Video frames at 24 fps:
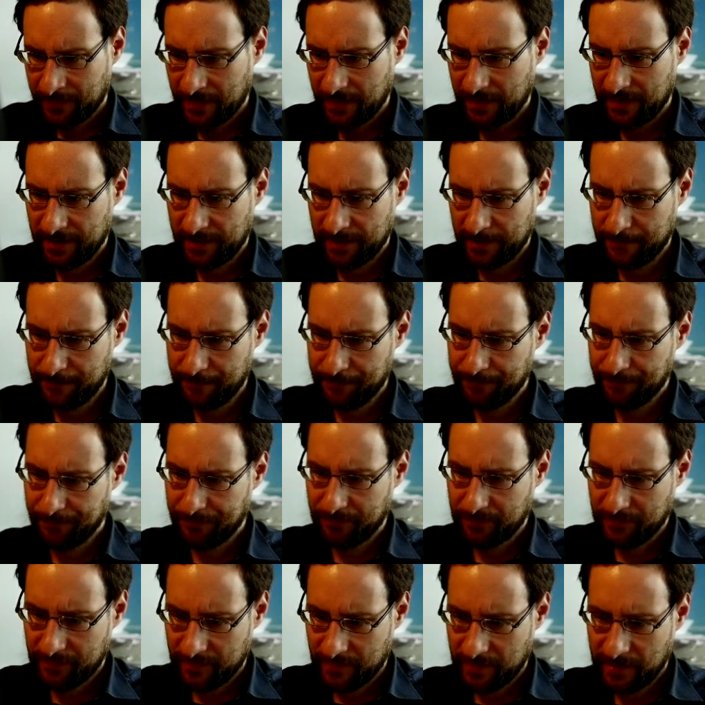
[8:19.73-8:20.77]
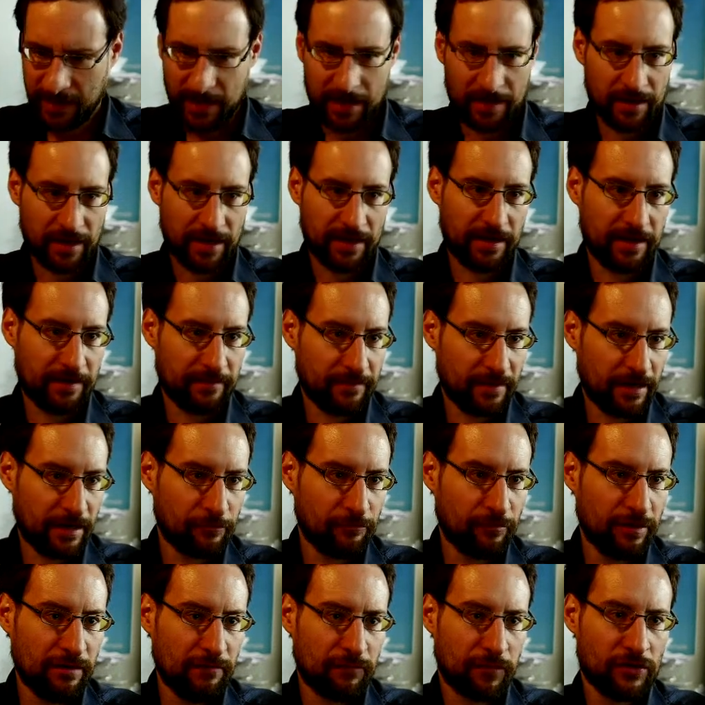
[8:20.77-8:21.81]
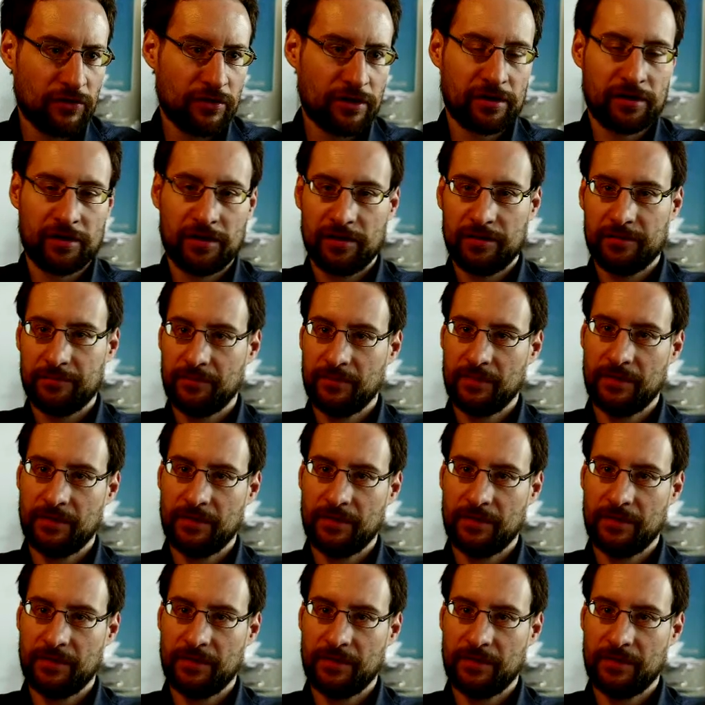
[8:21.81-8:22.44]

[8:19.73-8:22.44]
Yeah, I really wonder.